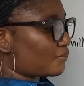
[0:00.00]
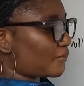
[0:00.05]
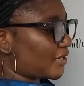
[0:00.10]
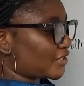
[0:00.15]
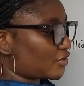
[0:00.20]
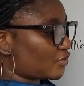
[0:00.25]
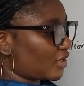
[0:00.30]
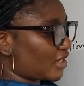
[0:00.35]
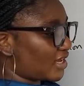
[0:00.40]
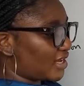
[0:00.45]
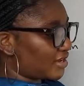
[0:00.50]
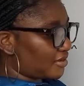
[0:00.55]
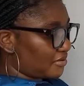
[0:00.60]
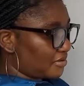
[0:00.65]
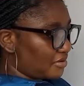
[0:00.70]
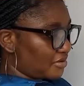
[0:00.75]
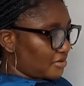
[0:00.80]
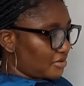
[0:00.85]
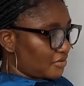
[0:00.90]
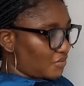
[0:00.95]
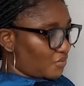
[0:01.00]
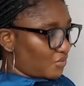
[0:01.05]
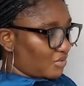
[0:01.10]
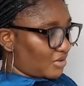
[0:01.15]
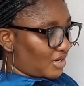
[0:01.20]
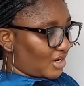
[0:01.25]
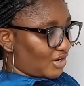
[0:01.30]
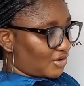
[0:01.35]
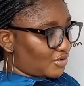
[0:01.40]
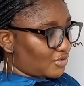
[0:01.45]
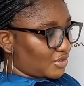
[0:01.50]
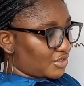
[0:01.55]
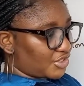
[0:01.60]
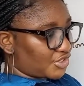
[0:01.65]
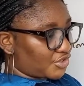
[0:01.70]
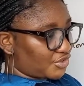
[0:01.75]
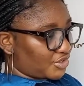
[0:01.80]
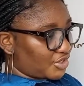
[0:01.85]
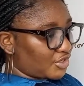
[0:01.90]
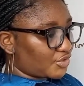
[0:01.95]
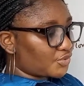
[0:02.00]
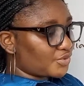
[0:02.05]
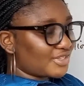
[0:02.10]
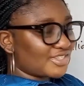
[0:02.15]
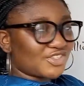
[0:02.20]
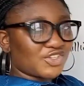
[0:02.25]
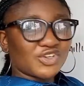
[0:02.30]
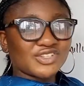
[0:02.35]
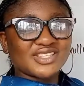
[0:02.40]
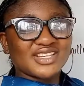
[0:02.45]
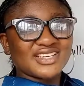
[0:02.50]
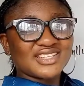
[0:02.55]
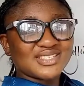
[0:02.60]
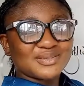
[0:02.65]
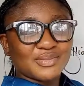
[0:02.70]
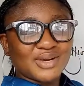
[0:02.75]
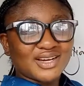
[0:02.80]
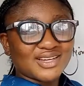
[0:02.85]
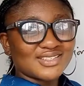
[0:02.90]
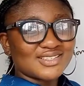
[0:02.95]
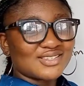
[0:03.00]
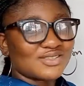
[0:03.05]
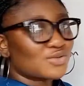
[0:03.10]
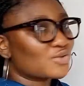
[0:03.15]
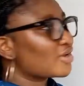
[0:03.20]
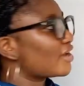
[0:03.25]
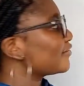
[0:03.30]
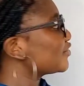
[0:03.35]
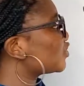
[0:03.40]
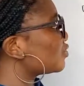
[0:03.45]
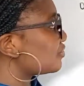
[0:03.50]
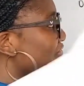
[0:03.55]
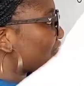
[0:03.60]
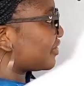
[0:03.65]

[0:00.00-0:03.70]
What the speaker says: particular calculation you're doing is just 8 marks, so you have to be